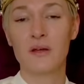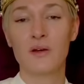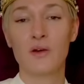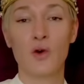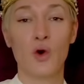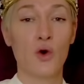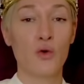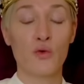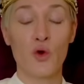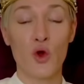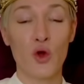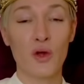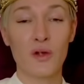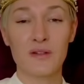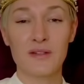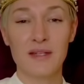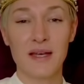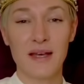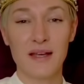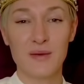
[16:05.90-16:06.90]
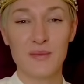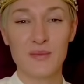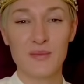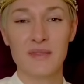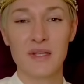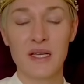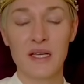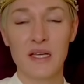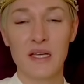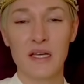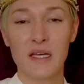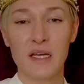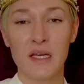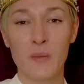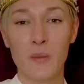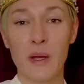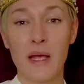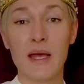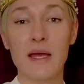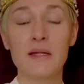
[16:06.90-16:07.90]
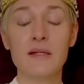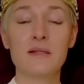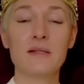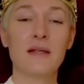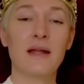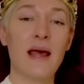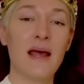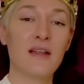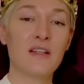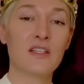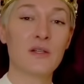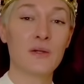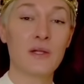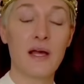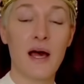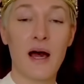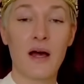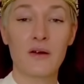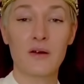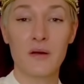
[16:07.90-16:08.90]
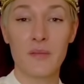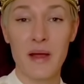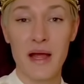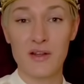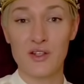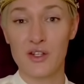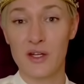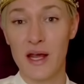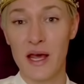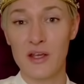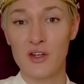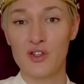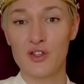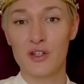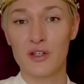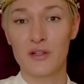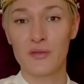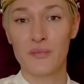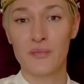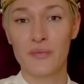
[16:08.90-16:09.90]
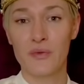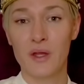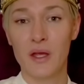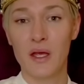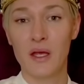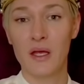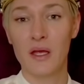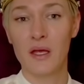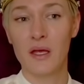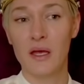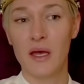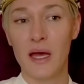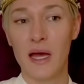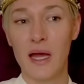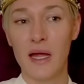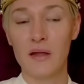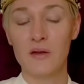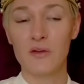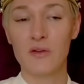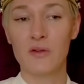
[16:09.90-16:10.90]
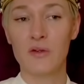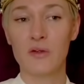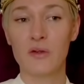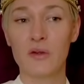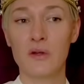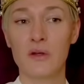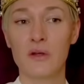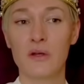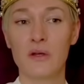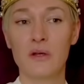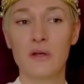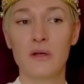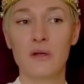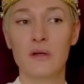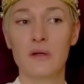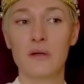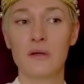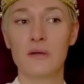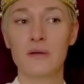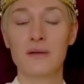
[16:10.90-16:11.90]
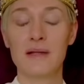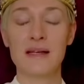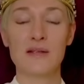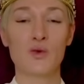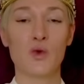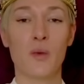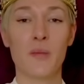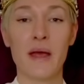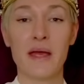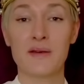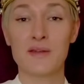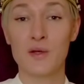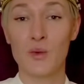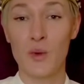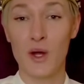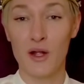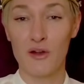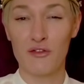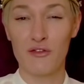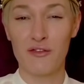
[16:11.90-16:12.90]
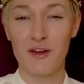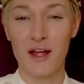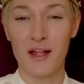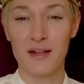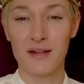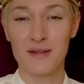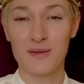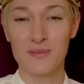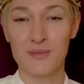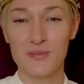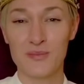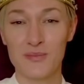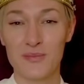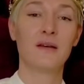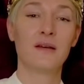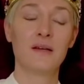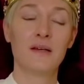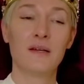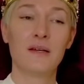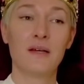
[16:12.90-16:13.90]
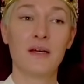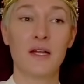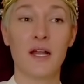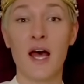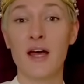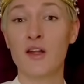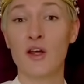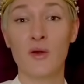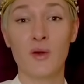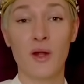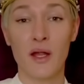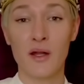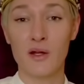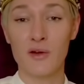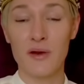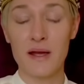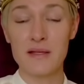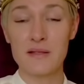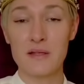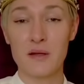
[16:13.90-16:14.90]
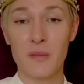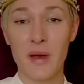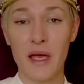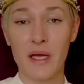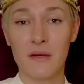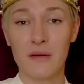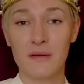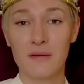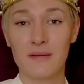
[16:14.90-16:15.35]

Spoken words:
or royalty, begins and ends with our imagination. And that's what makes the world fun. And I don't underestimate